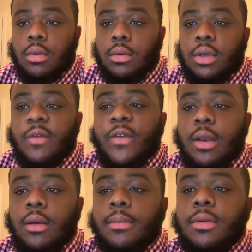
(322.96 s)

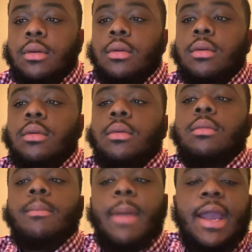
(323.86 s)
developed
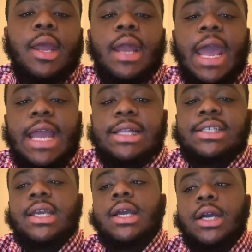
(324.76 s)
back in the
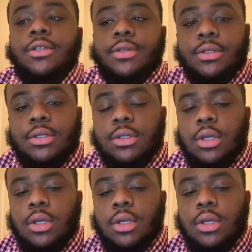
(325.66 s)
1800s